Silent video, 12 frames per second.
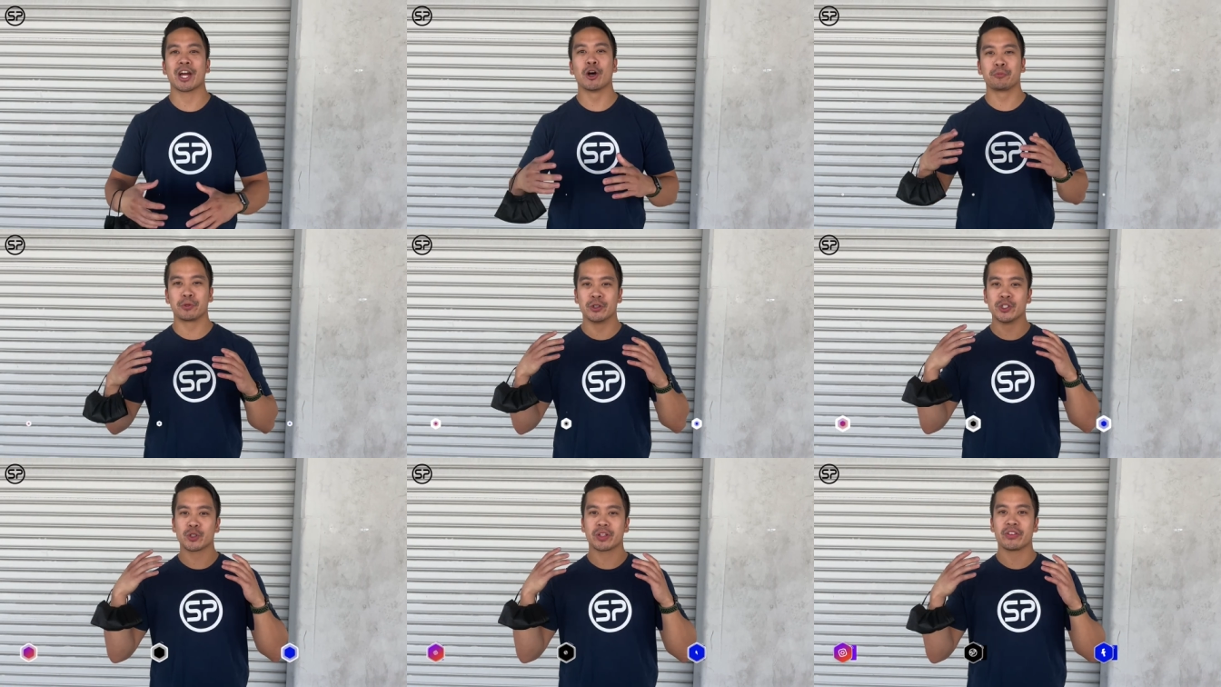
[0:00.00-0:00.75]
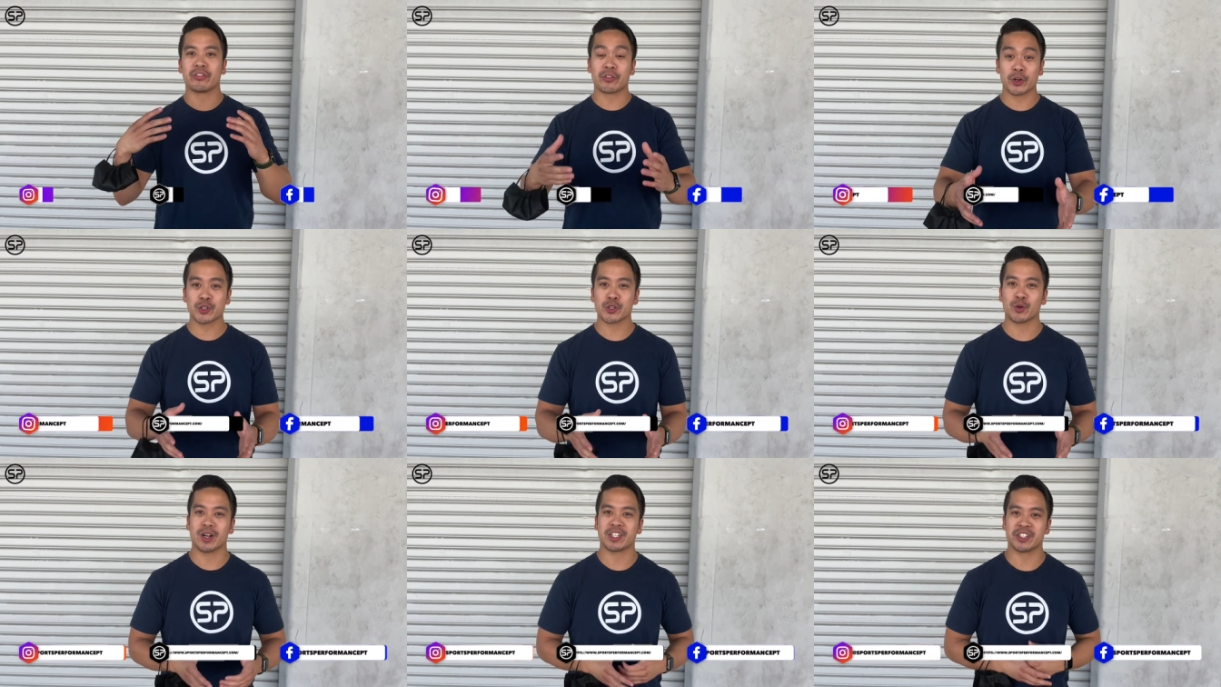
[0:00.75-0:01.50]
hope you enjoyed the first
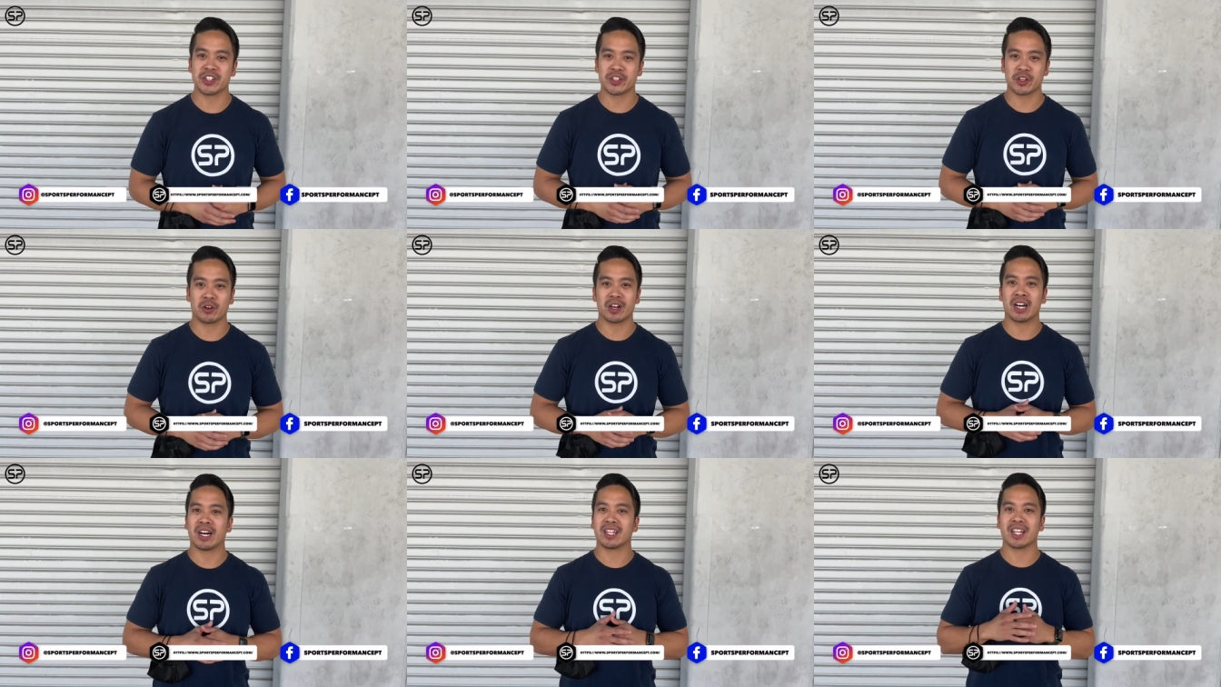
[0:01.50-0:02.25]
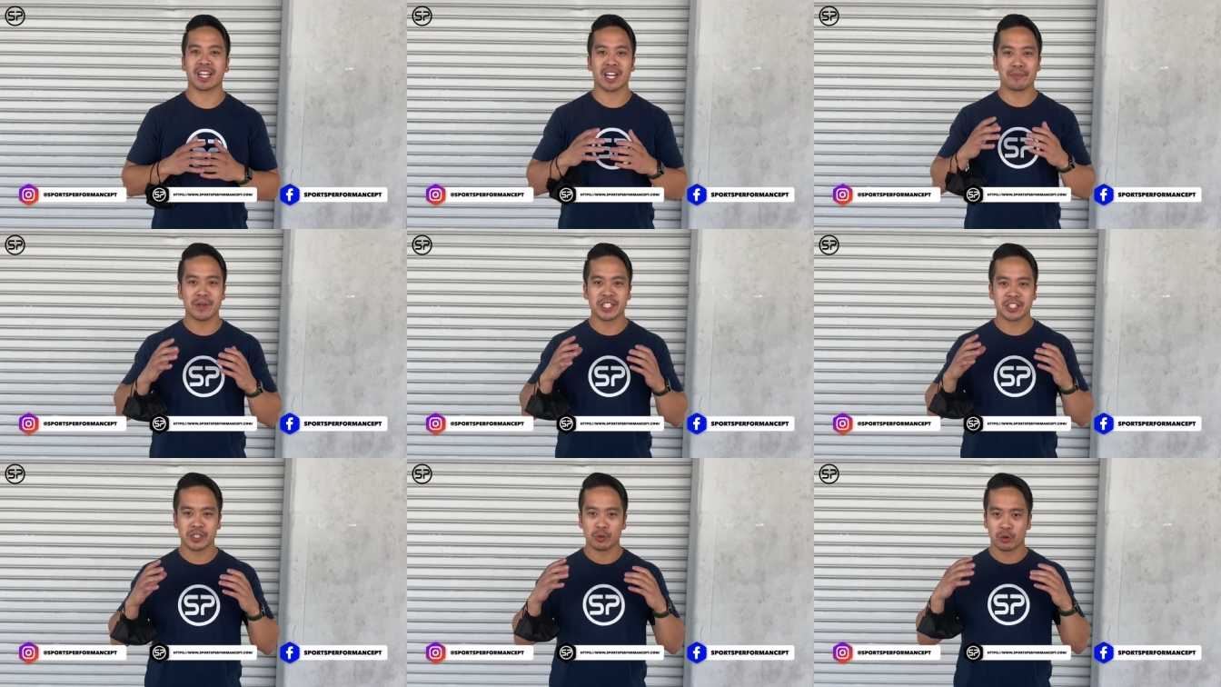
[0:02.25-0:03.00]
question. So like I
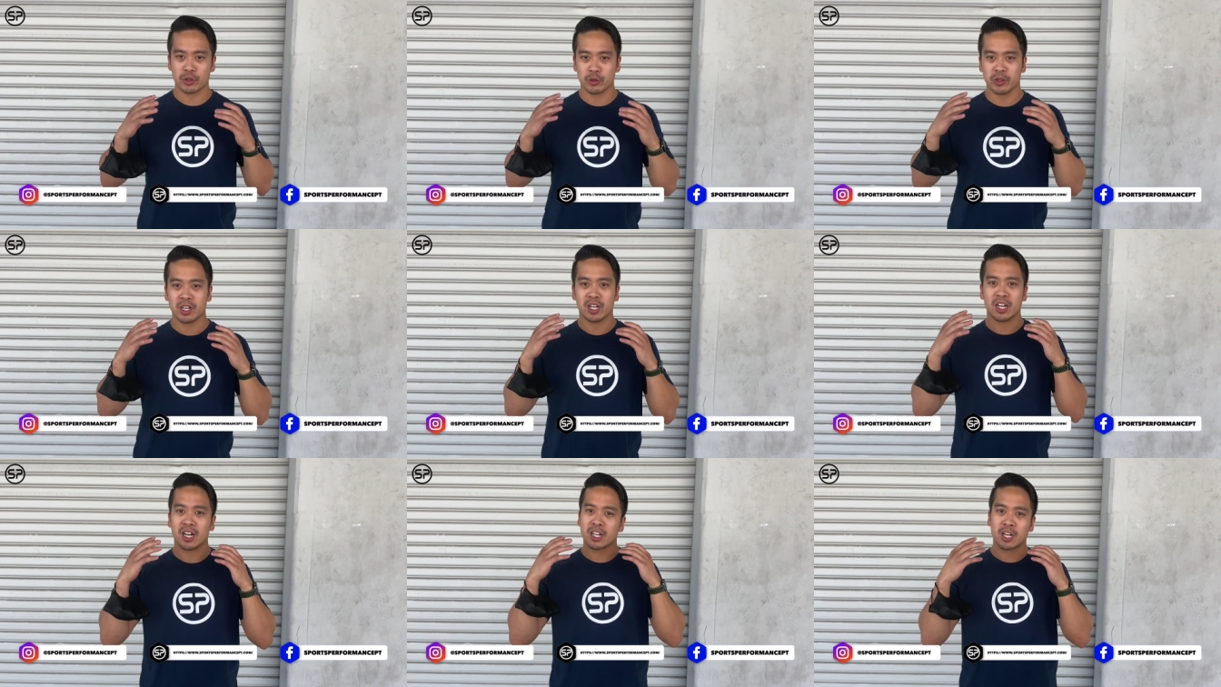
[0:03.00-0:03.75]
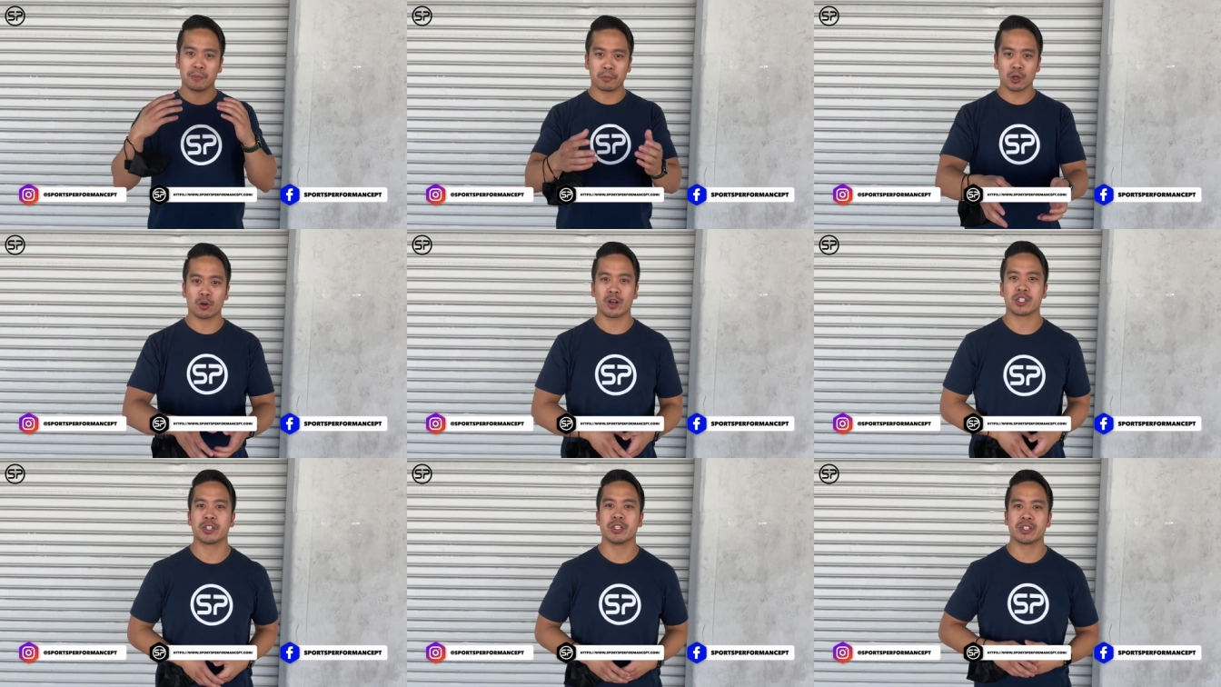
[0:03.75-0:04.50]
mentioned, we're doing a couple
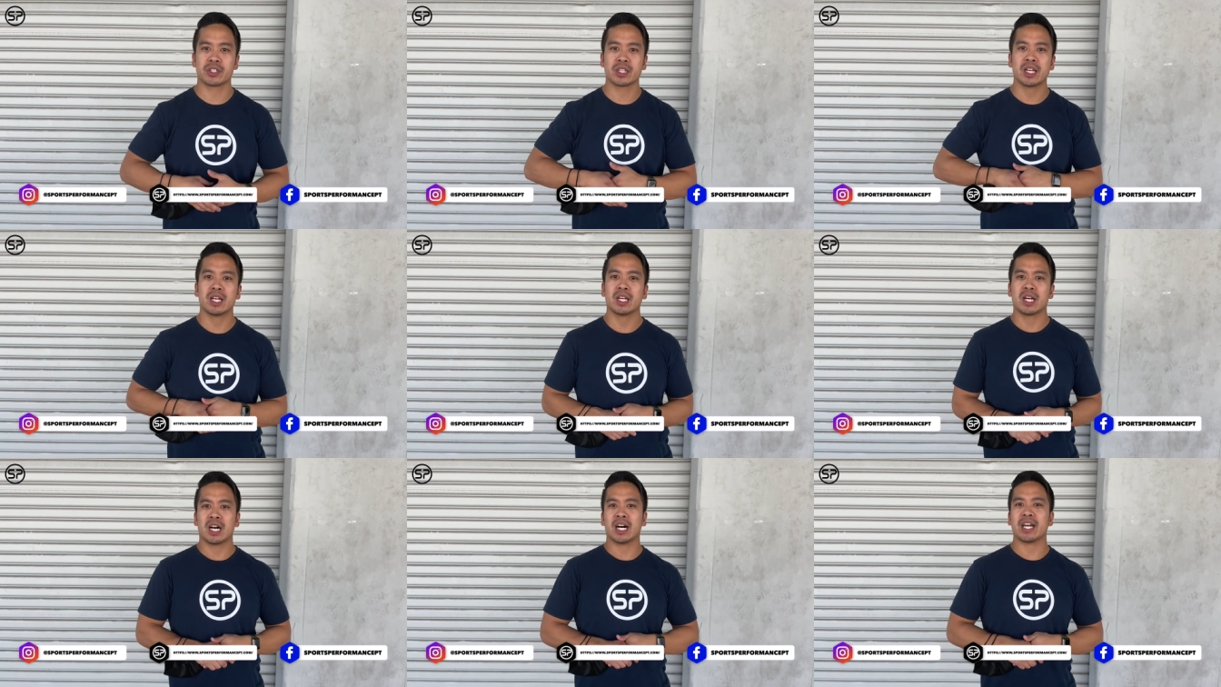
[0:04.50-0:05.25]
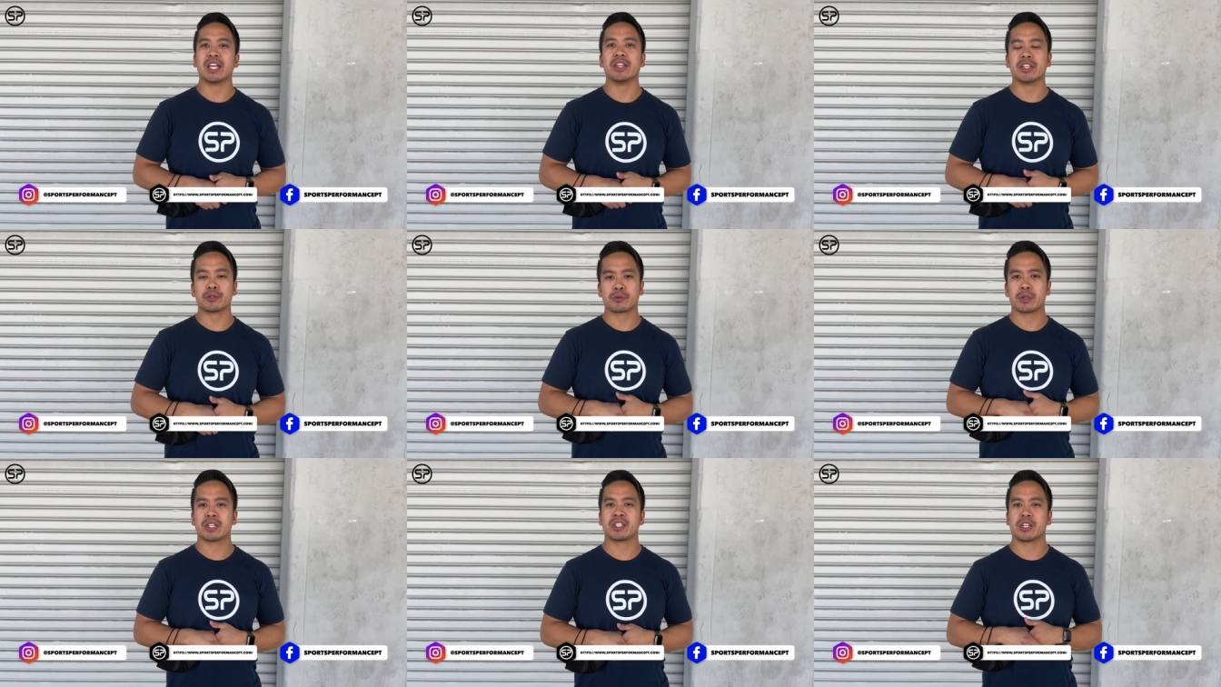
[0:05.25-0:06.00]
questions in
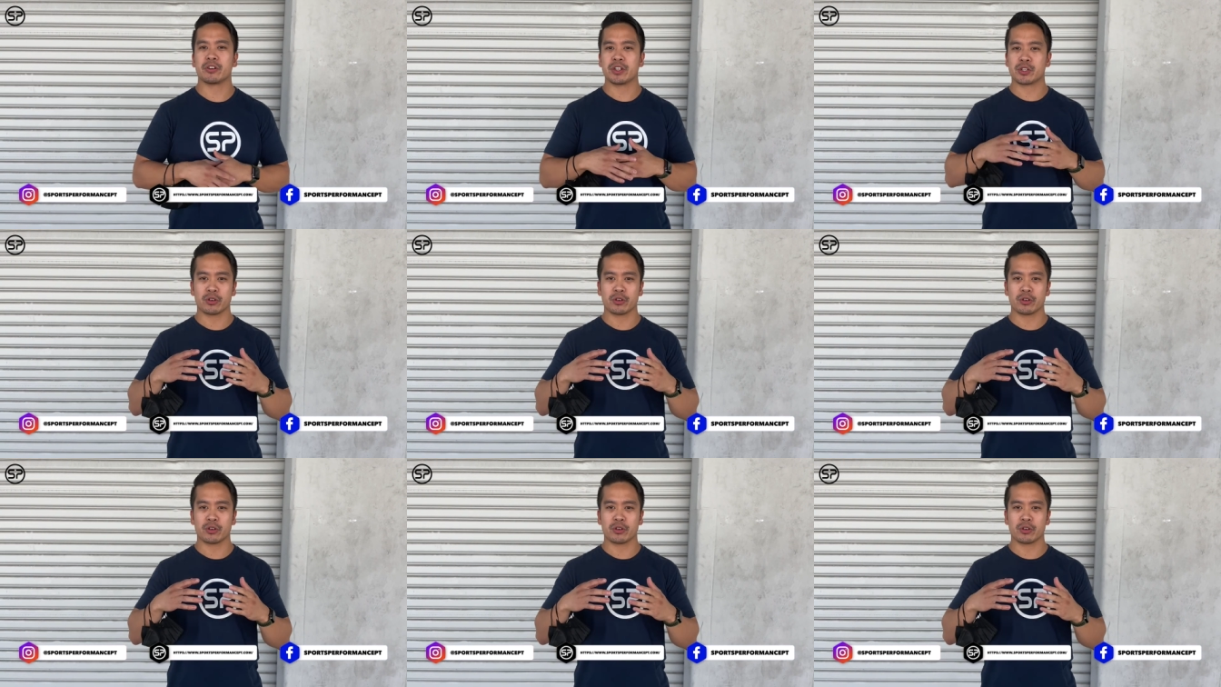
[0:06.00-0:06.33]
this series.